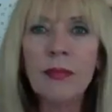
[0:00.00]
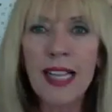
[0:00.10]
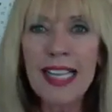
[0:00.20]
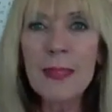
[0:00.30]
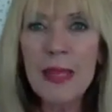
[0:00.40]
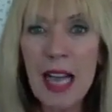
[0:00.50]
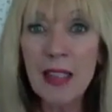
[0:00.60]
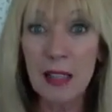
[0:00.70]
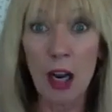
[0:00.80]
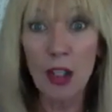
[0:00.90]
Is
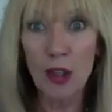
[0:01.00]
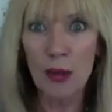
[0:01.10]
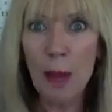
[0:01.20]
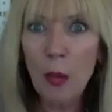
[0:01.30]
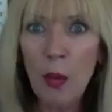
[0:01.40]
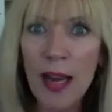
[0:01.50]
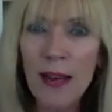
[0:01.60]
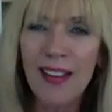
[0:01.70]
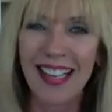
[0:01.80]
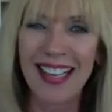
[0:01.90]
because, and also number one,
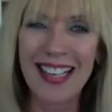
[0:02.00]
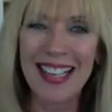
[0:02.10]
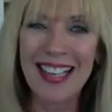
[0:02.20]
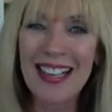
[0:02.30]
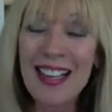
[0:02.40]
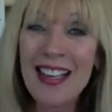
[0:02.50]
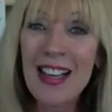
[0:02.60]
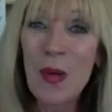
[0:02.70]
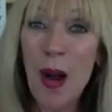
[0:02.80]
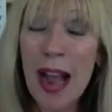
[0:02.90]

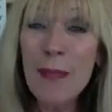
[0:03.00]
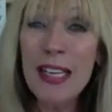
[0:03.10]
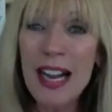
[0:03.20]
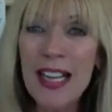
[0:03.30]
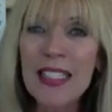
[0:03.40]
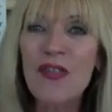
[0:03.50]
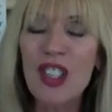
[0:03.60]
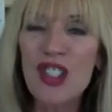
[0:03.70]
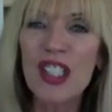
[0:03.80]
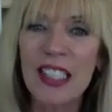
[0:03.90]
why? Because
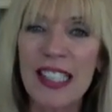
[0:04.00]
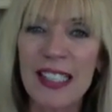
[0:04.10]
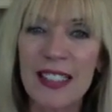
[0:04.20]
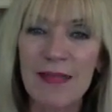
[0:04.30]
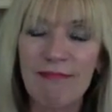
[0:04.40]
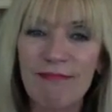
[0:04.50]
vision leaks.